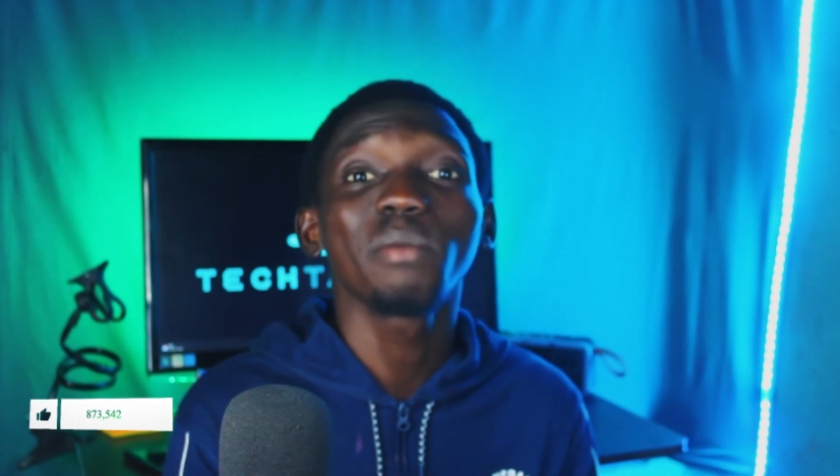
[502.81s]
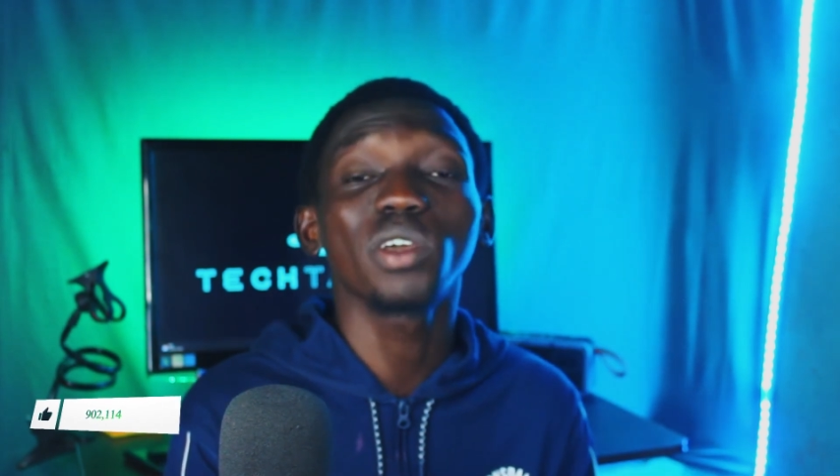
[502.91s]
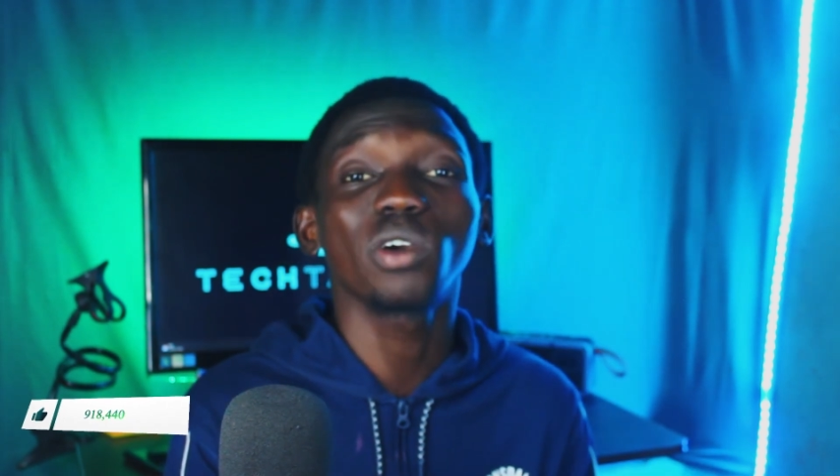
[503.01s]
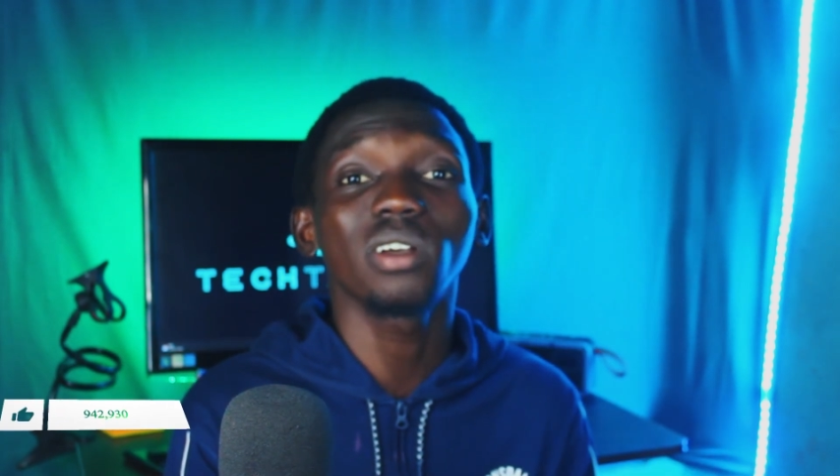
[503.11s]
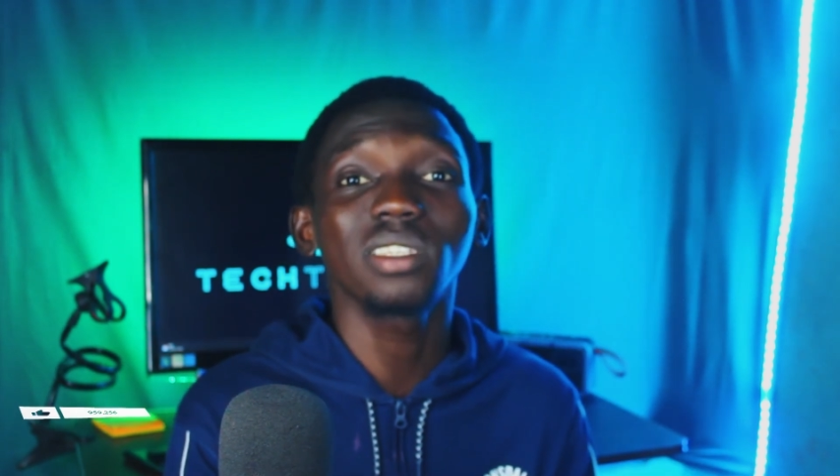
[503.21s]

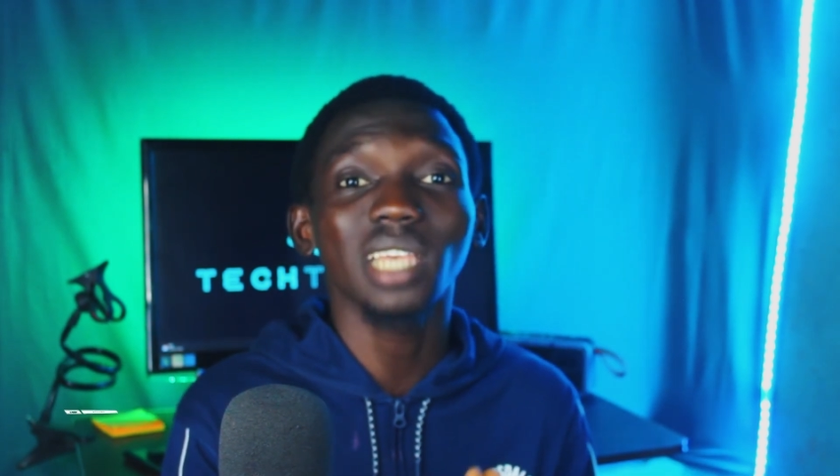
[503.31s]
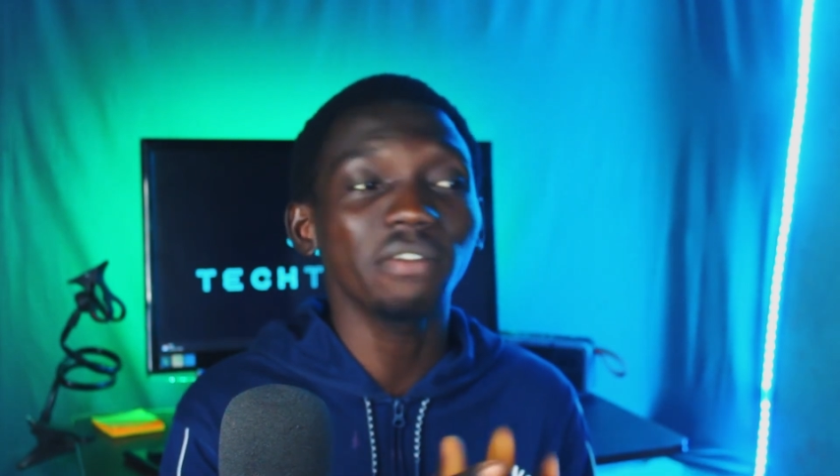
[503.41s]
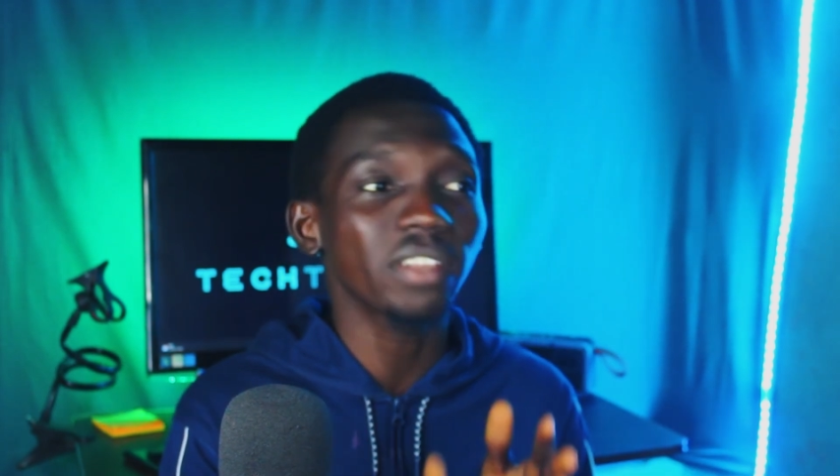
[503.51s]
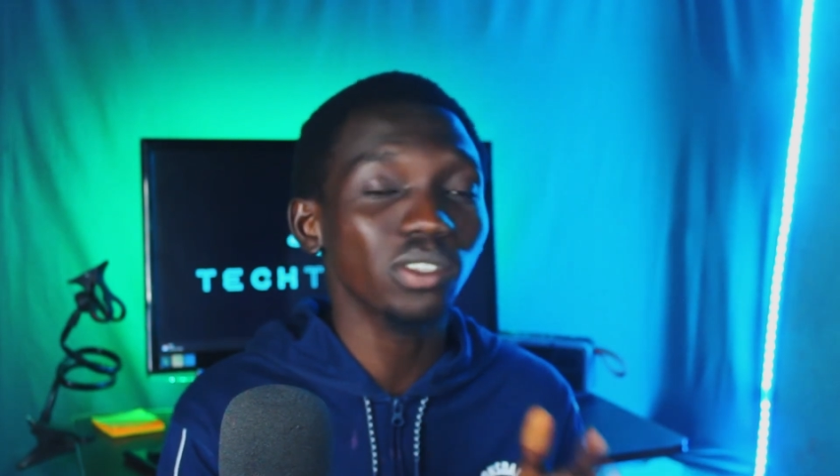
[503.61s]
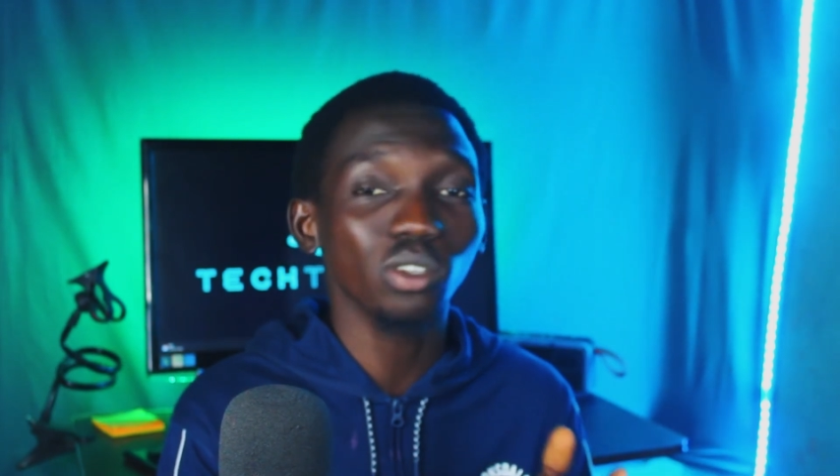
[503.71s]
because
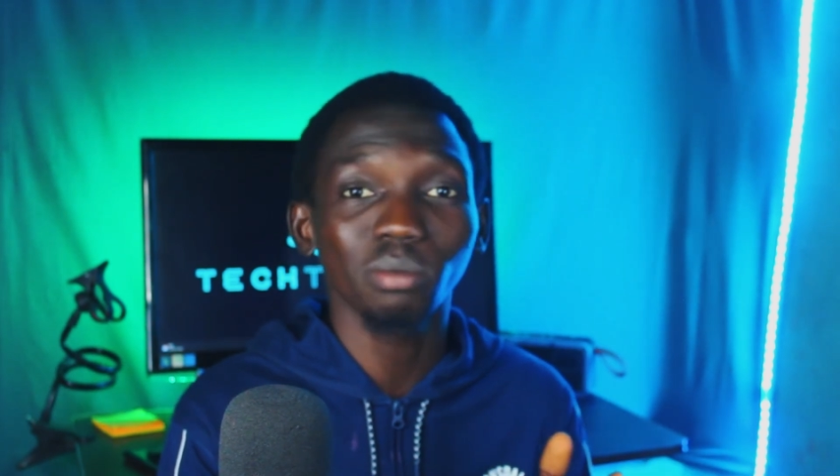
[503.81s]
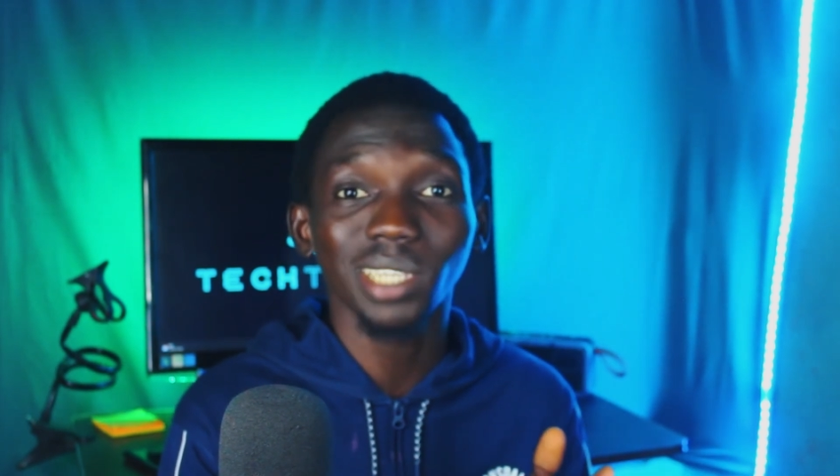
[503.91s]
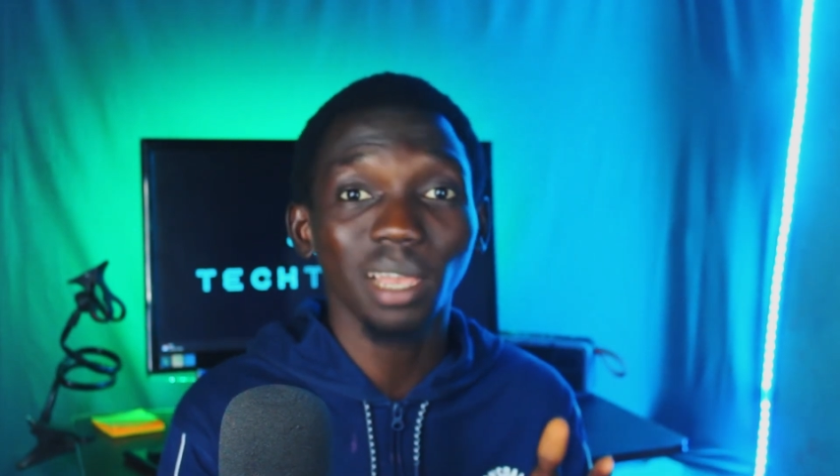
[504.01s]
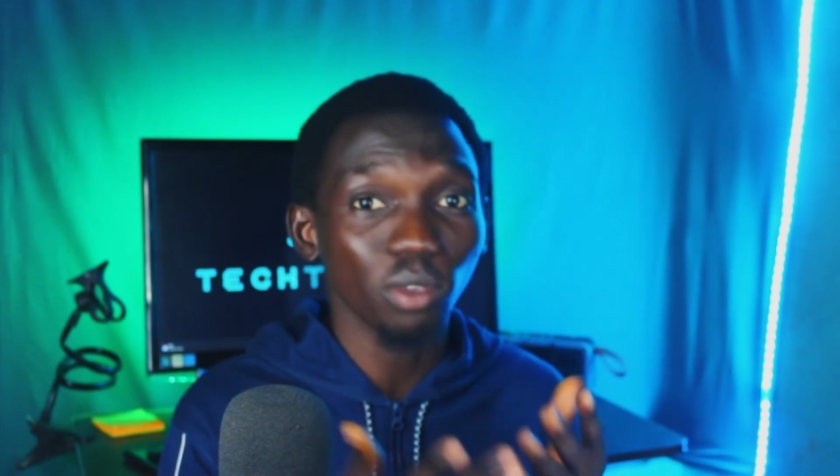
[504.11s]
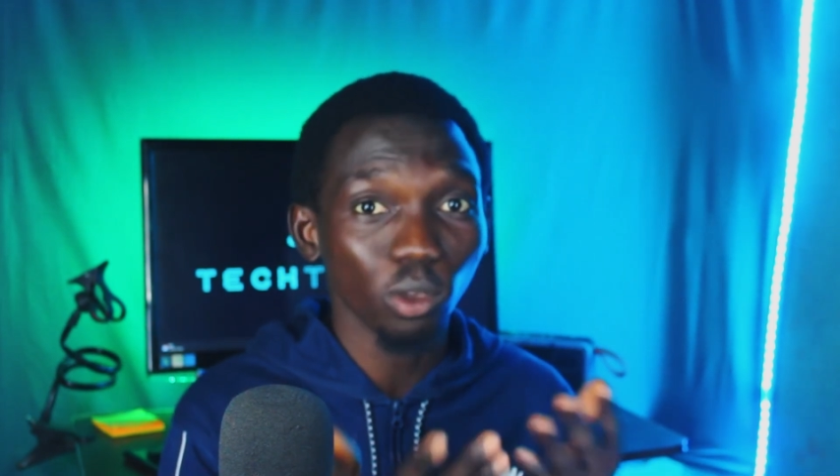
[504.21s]
after some
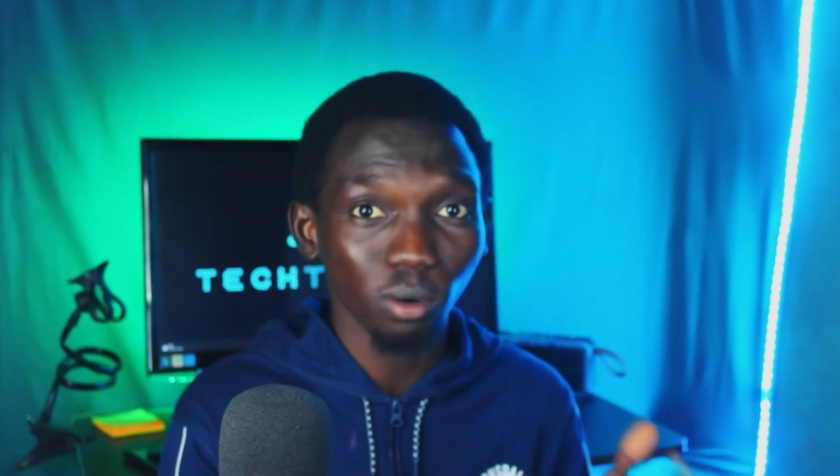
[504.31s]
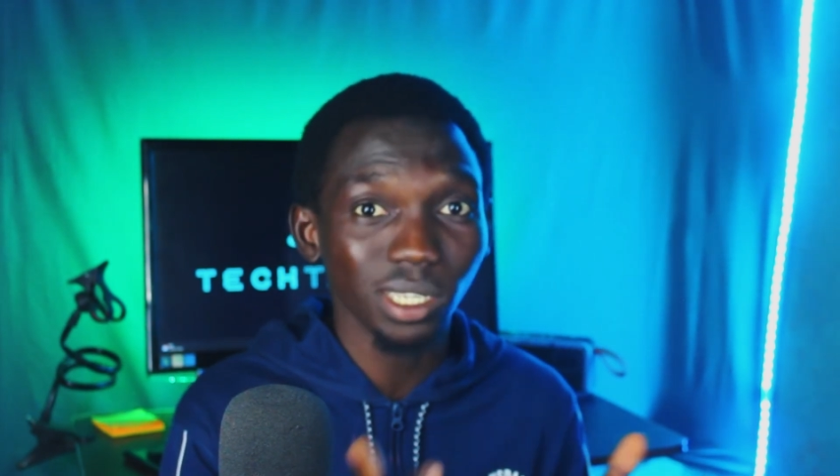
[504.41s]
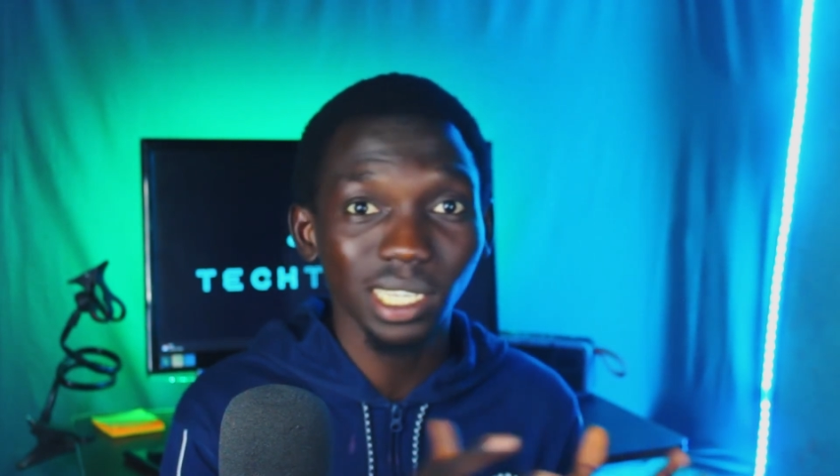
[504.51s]
time you will